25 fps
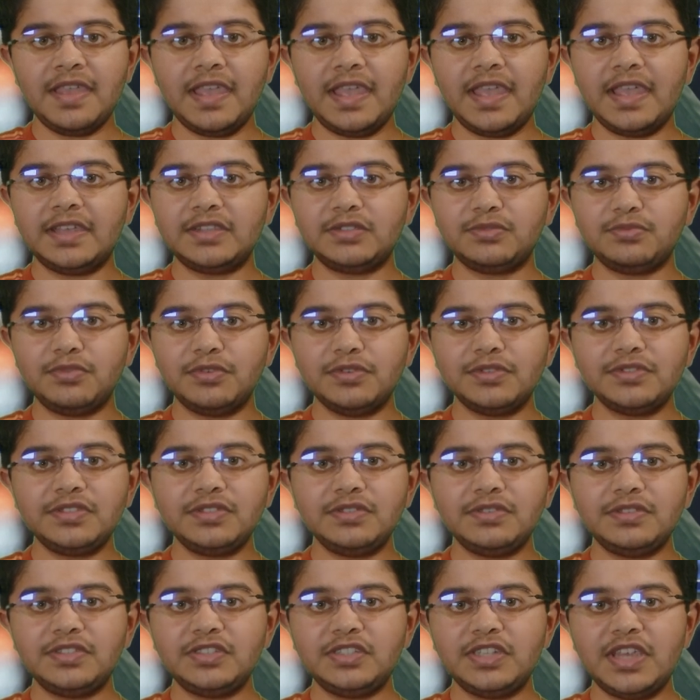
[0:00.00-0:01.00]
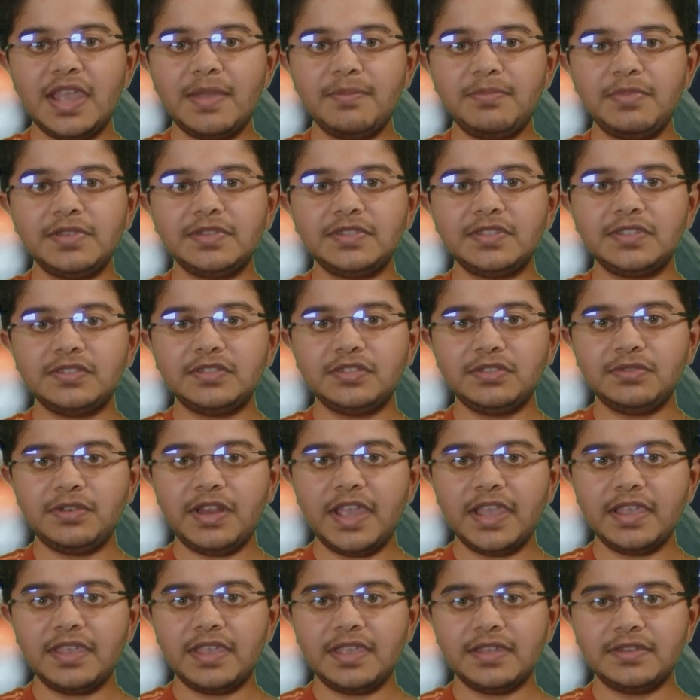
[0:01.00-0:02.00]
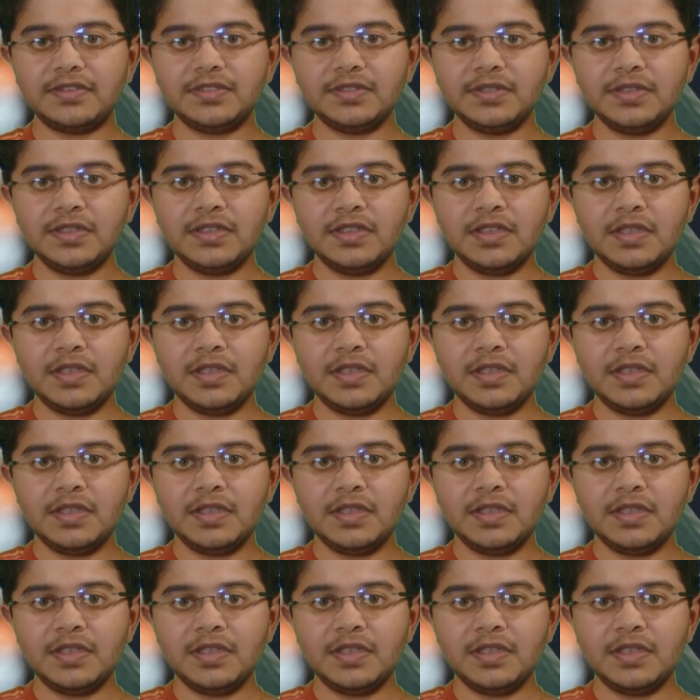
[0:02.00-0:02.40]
as World Series champions in 2 decades,